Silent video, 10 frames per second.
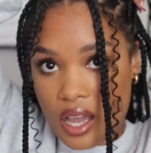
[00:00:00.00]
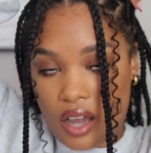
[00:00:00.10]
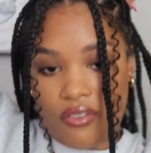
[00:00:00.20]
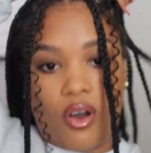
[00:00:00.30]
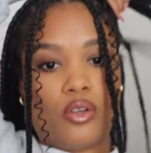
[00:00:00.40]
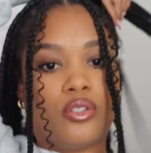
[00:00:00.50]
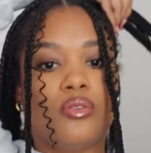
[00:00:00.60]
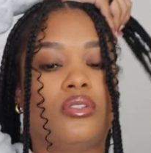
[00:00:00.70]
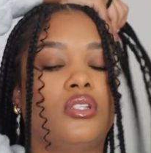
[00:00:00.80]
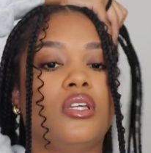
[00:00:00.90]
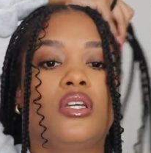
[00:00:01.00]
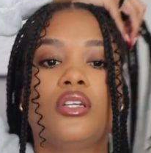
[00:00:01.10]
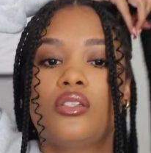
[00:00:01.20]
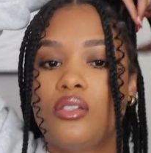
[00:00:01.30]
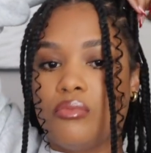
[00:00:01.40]
I've also
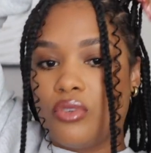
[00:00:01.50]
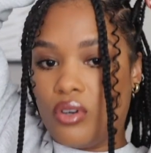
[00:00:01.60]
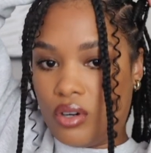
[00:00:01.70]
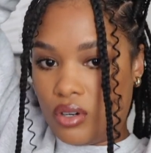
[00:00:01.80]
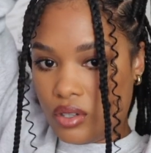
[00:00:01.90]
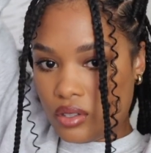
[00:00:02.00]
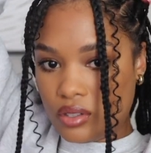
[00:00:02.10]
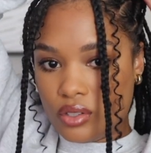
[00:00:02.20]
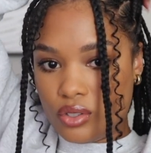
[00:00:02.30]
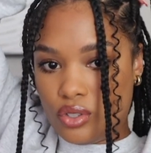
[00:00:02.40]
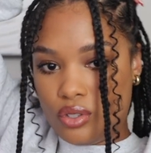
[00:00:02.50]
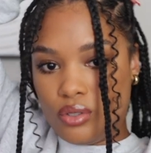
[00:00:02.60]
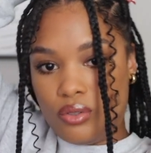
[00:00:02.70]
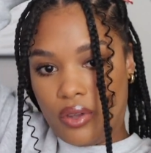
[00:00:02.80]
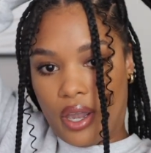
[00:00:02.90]
seen some girls
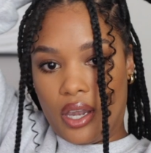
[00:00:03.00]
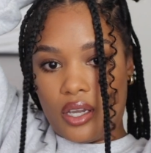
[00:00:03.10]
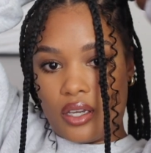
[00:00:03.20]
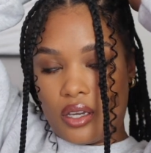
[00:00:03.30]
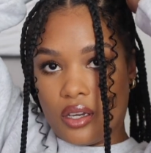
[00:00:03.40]
do like